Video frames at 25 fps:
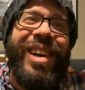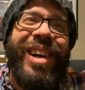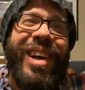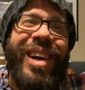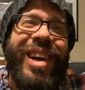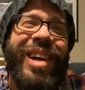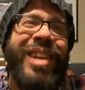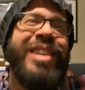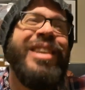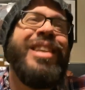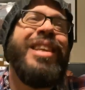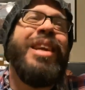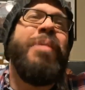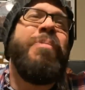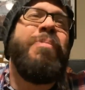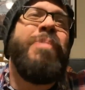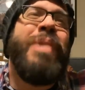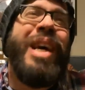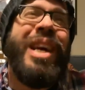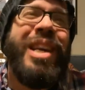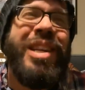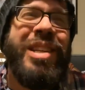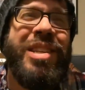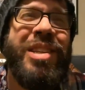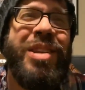And you get
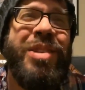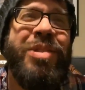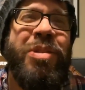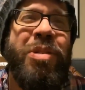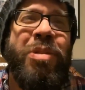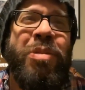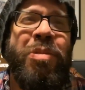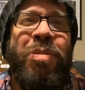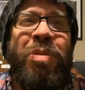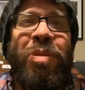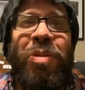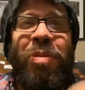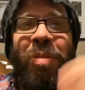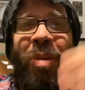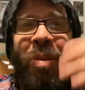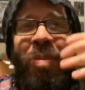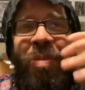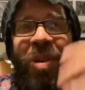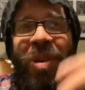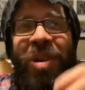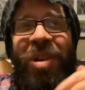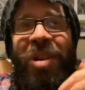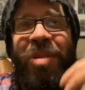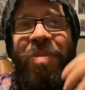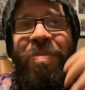back to normal, but
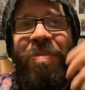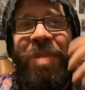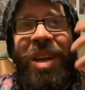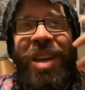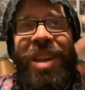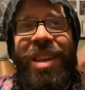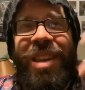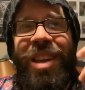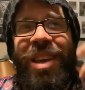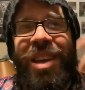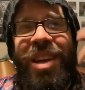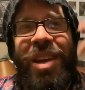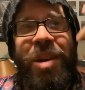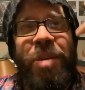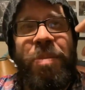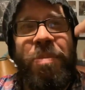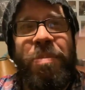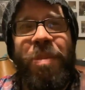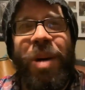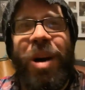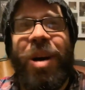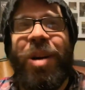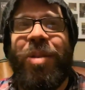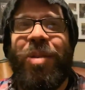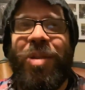remember, big thing,
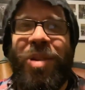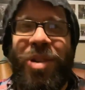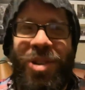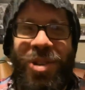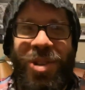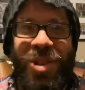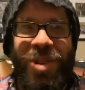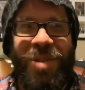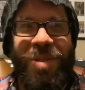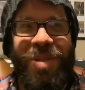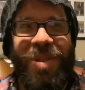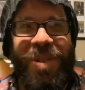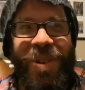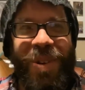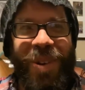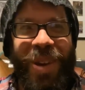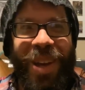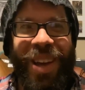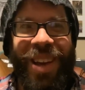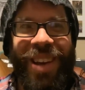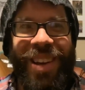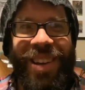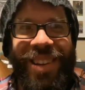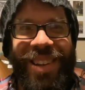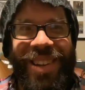moderation,
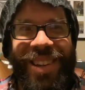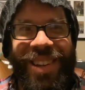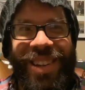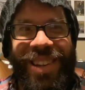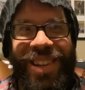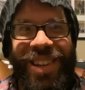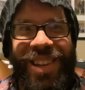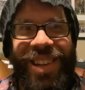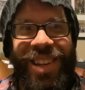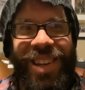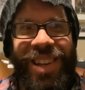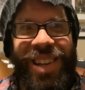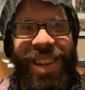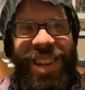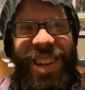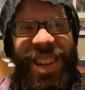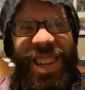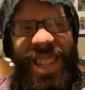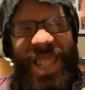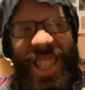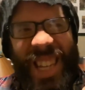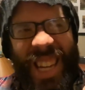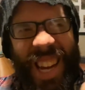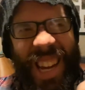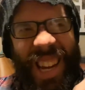okay?
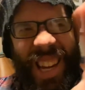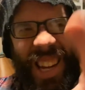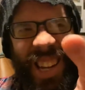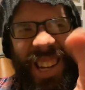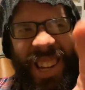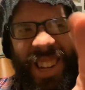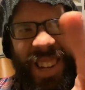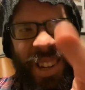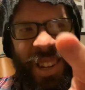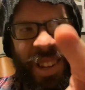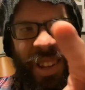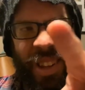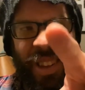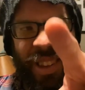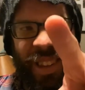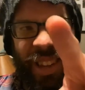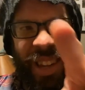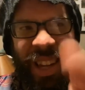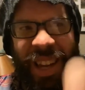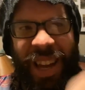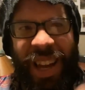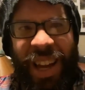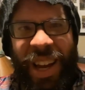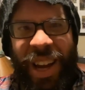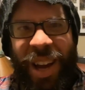Check out another
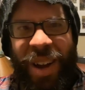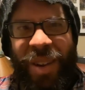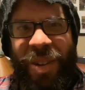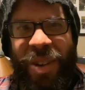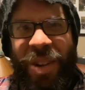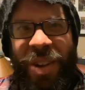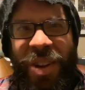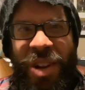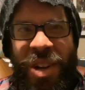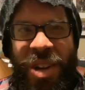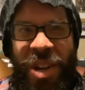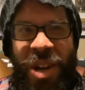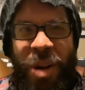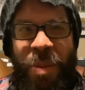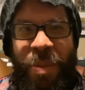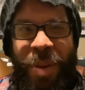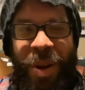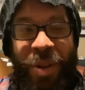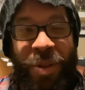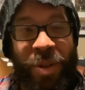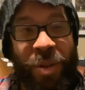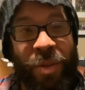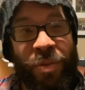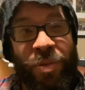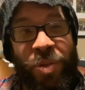thing I got right here
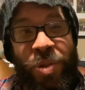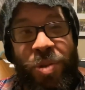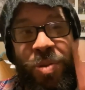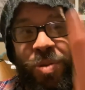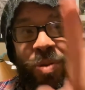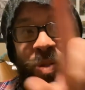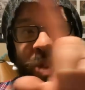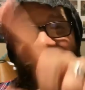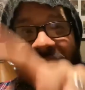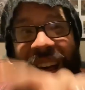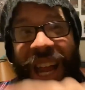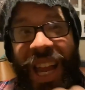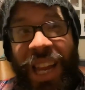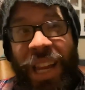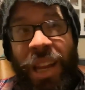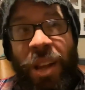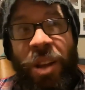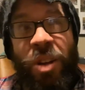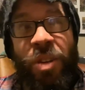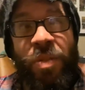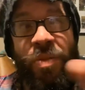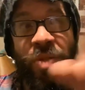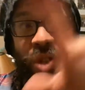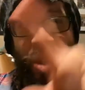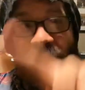about the food that
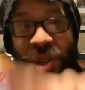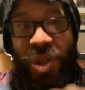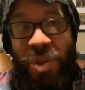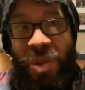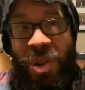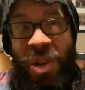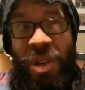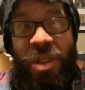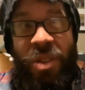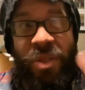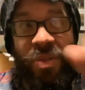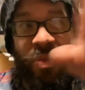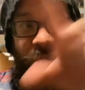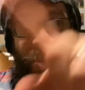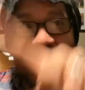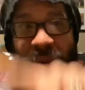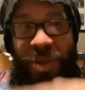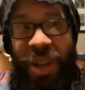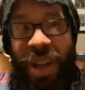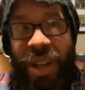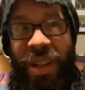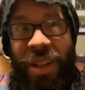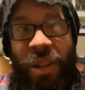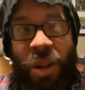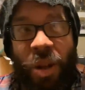loves you. Eat the food
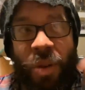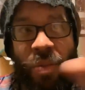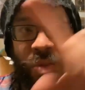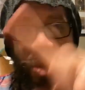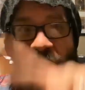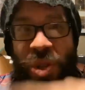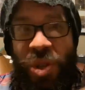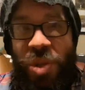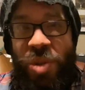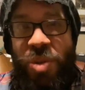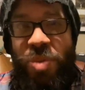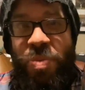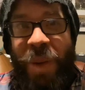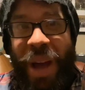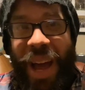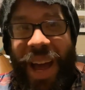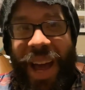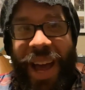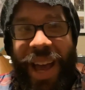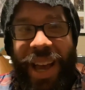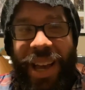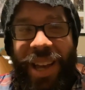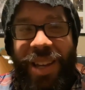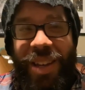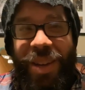that loves you
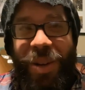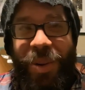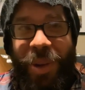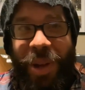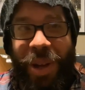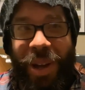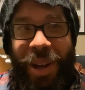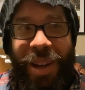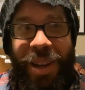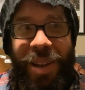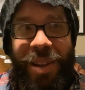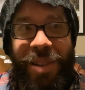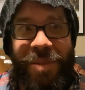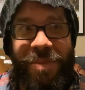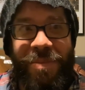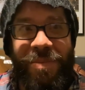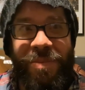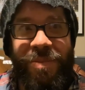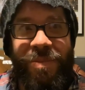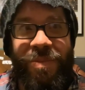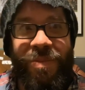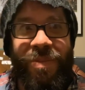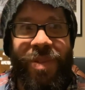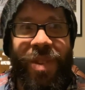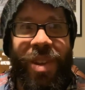back, okay?
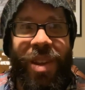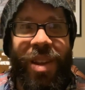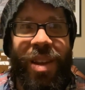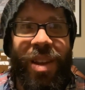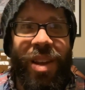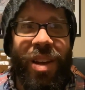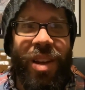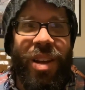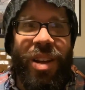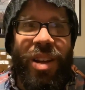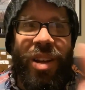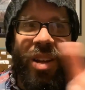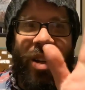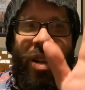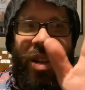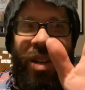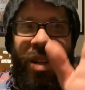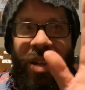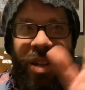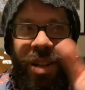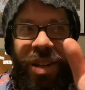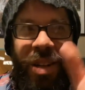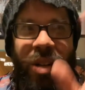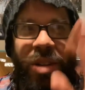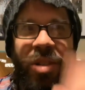
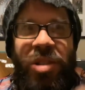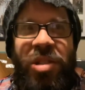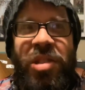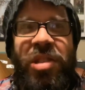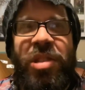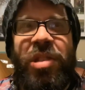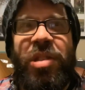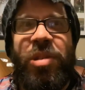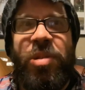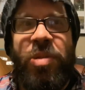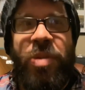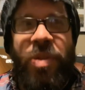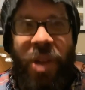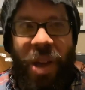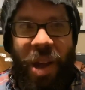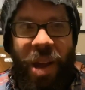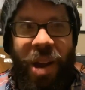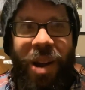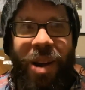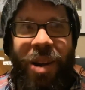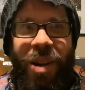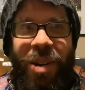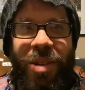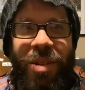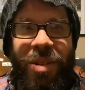I'll see you
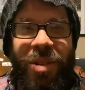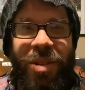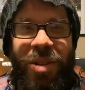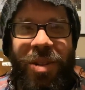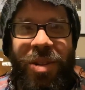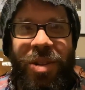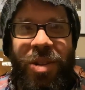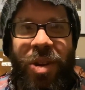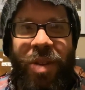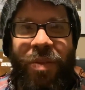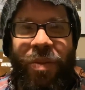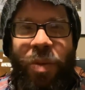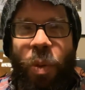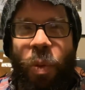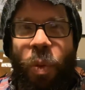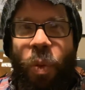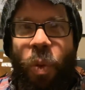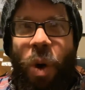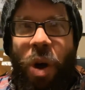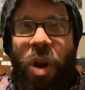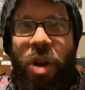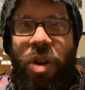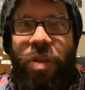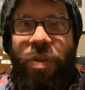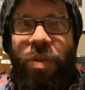there, and you have a
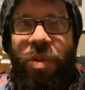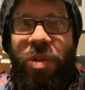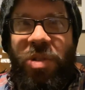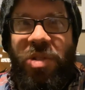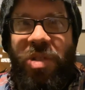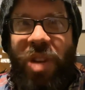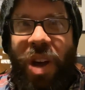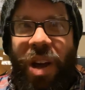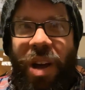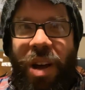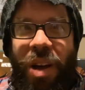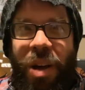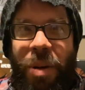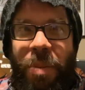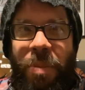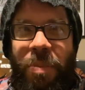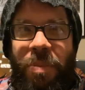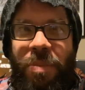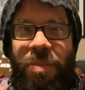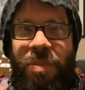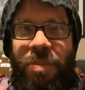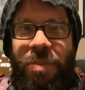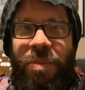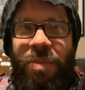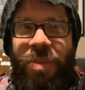wonderful time
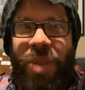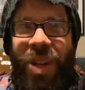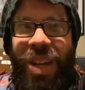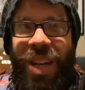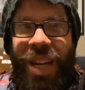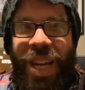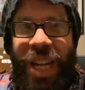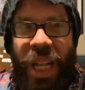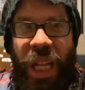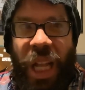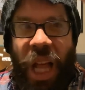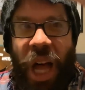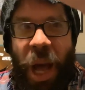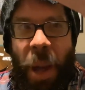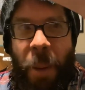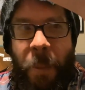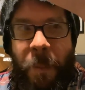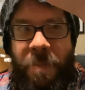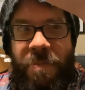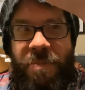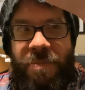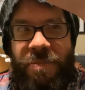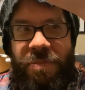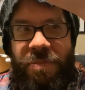and climb.